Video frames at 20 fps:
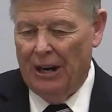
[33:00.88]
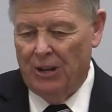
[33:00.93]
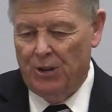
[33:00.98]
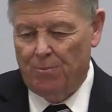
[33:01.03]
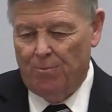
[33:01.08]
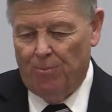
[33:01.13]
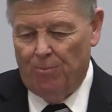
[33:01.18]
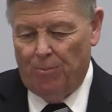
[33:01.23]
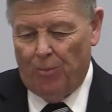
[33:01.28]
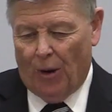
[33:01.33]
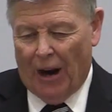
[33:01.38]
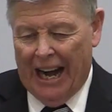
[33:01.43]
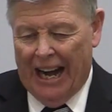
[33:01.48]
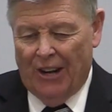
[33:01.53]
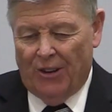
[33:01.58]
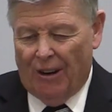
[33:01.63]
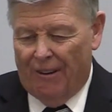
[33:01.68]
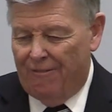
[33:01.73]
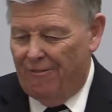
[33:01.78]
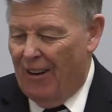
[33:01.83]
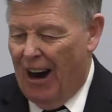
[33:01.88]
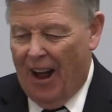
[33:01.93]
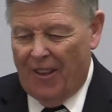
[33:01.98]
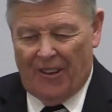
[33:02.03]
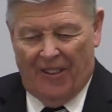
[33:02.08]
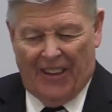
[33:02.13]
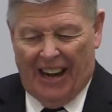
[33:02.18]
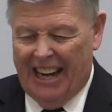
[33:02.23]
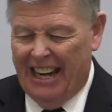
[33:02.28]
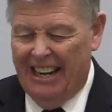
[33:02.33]
he's praying to a
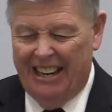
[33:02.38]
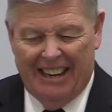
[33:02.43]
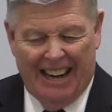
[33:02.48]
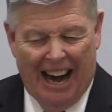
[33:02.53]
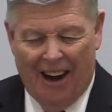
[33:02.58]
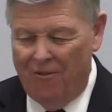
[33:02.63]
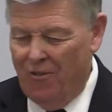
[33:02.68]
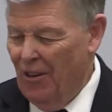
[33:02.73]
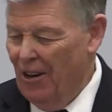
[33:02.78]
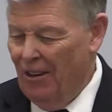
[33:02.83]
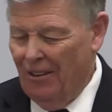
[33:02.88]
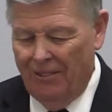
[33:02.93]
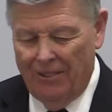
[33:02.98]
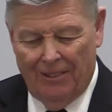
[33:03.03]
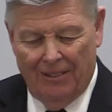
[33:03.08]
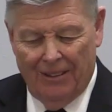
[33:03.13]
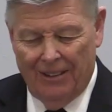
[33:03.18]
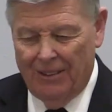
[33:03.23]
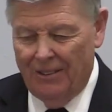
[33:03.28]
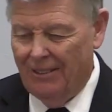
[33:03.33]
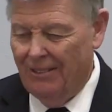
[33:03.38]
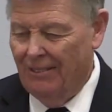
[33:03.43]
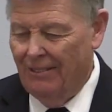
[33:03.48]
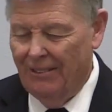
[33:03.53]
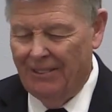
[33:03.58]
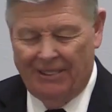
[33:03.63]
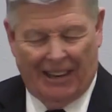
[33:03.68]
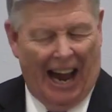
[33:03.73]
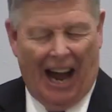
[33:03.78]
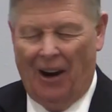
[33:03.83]
father that he never
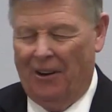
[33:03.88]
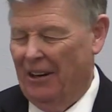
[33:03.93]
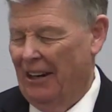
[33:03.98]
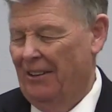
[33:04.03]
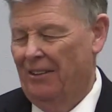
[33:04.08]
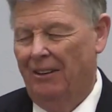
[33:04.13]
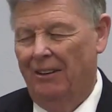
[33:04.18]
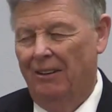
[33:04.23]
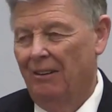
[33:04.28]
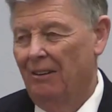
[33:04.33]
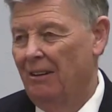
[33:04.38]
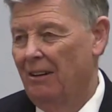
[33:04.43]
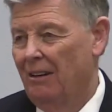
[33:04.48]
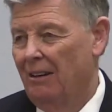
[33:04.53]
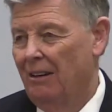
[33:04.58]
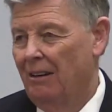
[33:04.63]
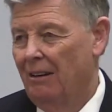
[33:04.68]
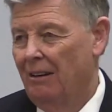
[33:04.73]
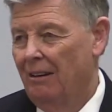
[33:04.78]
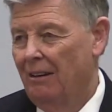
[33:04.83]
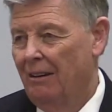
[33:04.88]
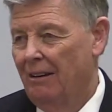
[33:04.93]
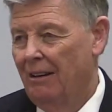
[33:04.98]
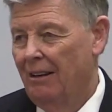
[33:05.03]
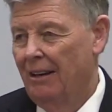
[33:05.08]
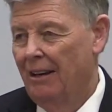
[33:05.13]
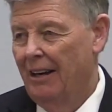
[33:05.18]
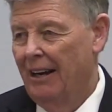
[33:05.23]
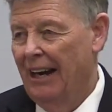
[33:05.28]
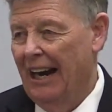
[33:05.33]
doubted.
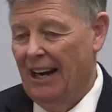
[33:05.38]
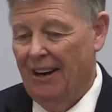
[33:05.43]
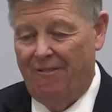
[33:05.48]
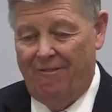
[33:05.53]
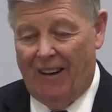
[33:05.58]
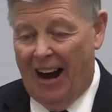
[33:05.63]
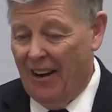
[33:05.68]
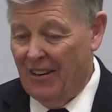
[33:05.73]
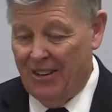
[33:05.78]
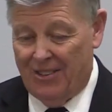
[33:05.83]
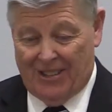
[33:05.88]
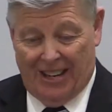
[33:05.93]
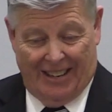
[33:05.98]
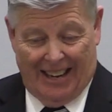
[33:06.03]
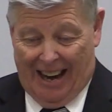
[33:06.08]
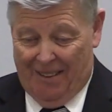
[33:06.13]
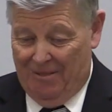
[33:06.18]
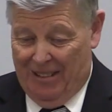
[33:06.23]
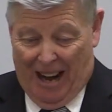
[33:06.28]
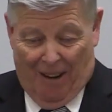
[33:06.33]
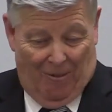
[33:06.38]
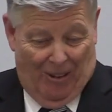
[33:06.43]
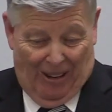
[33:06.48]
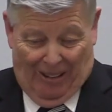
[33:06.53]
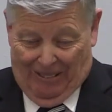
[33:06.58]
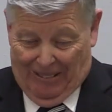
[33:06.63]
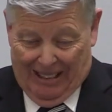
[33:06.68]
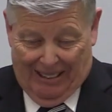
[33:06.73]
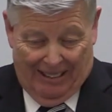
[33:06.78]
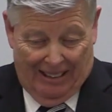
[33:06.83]
And a father says, I
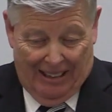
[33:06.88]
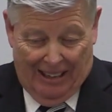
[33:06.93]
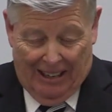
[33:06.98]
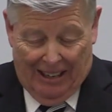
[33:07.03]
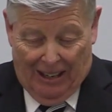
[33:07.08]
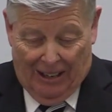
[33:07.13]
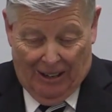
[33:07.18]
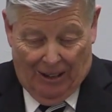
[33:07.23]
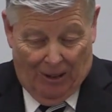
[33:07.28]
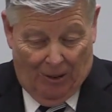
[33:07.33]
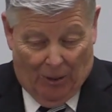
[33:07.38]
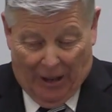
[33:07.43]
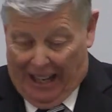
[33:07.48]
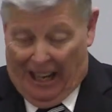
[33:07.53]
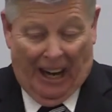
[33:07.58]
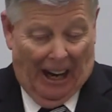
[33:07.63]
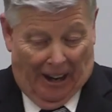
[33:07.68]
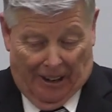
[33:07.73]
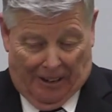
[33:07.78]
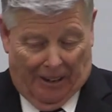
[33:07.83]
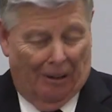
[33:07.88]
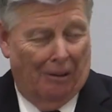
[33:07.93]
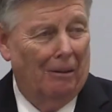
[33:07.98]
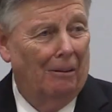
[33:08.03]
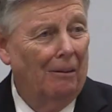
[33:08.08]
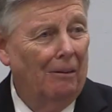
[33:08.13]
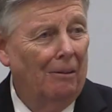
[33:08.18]
never quit hearing you.